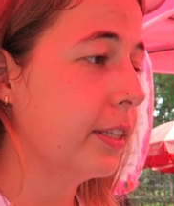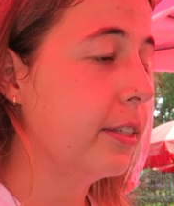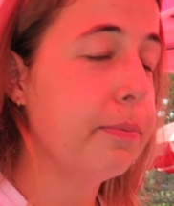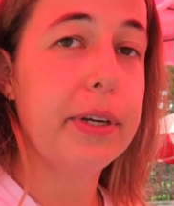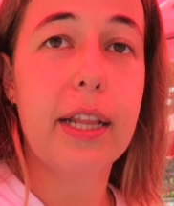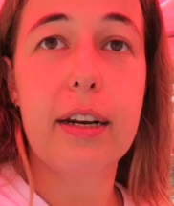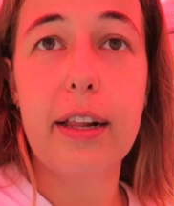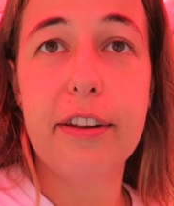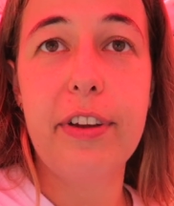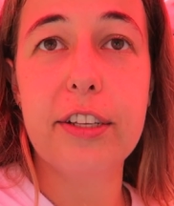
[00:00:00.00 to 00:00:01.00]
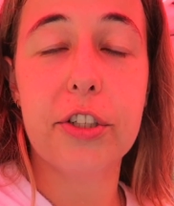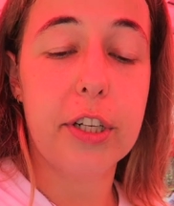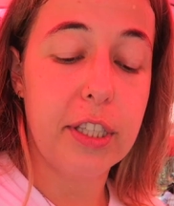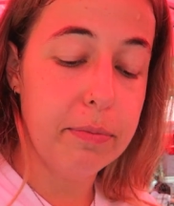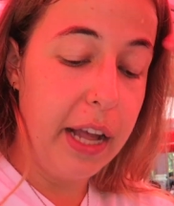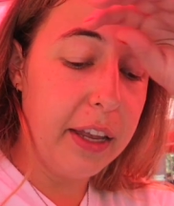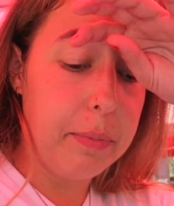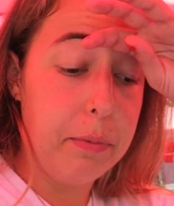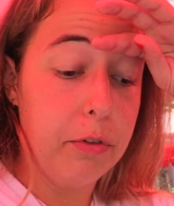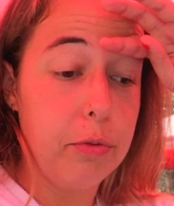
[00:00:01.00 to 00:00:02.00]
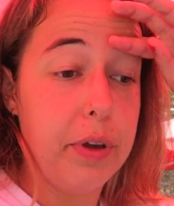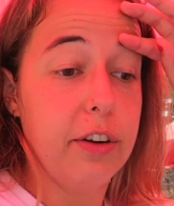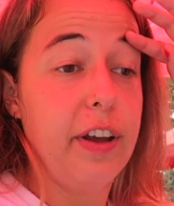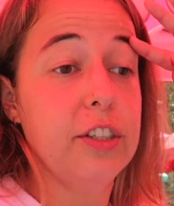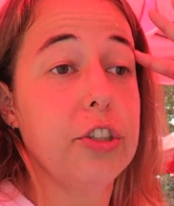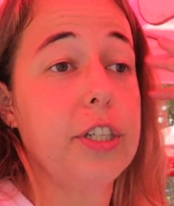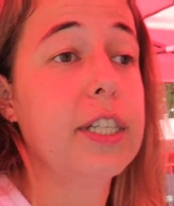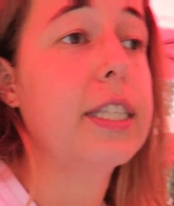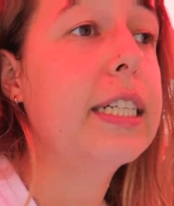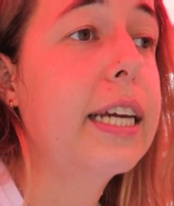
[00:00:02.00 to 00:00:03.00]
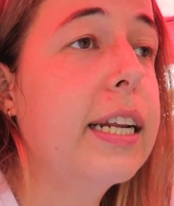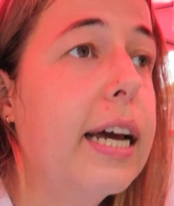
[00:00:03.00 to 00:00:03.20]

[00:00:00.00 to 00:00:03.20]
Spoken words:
Good to be a little adventurous. I'm telling people to be adventurous, and then